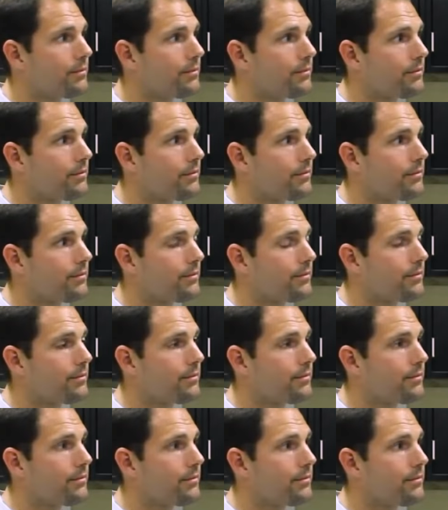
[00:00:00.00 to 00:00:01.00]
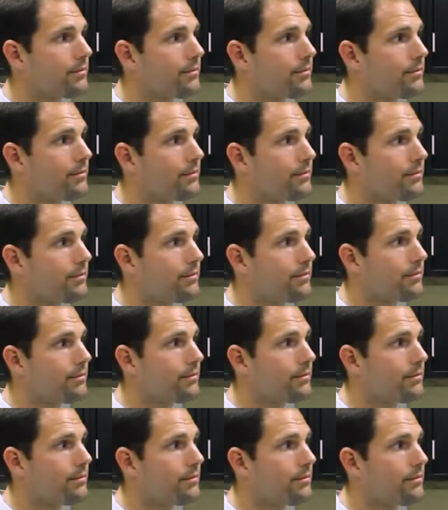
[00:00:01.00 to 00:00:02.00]

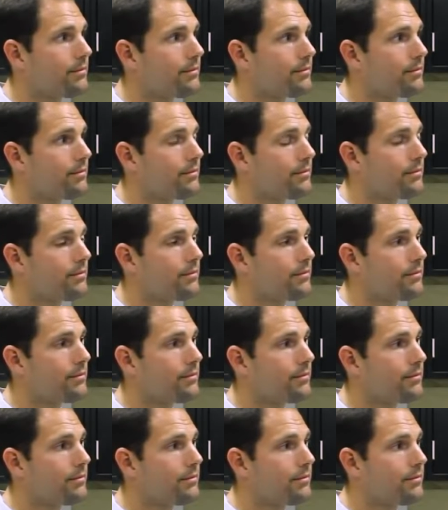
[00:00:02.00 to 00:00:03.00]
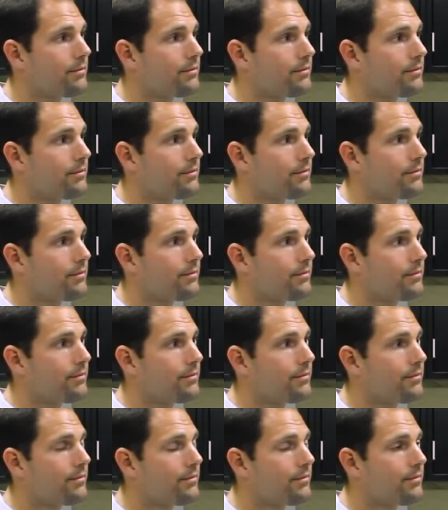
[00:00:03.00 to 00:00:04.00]

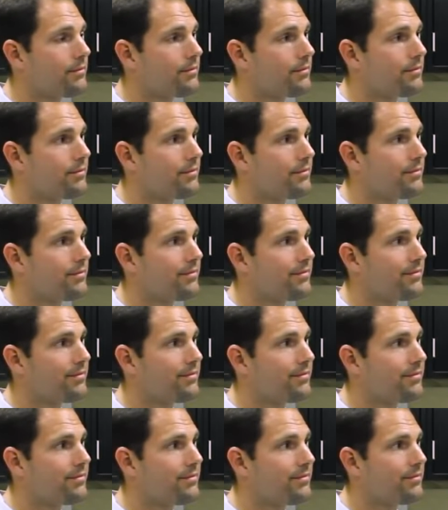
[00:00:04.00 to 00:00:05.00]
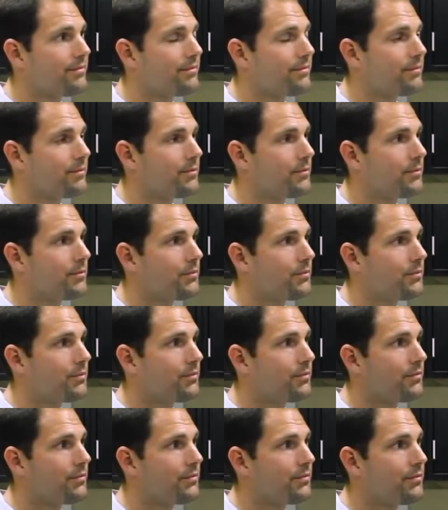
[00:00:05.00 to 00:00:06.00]

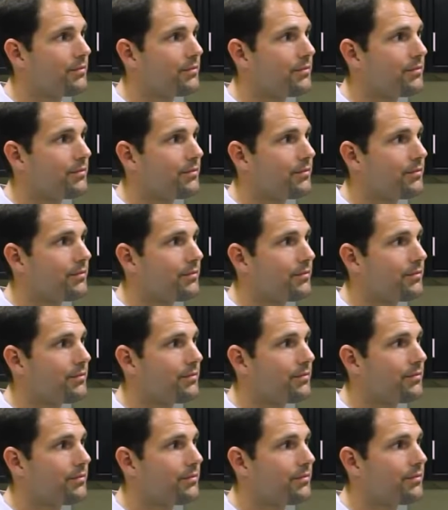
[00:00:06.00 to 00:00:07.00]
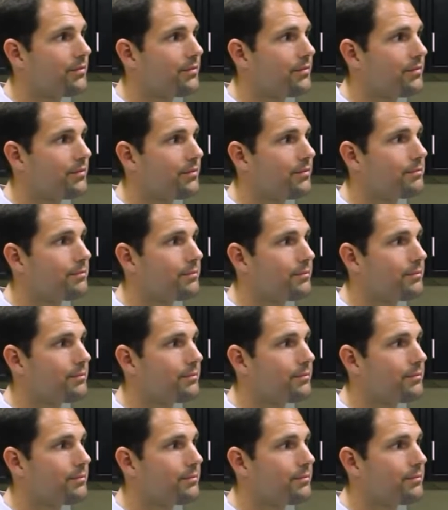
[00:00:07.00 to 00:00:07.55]
(not speaking)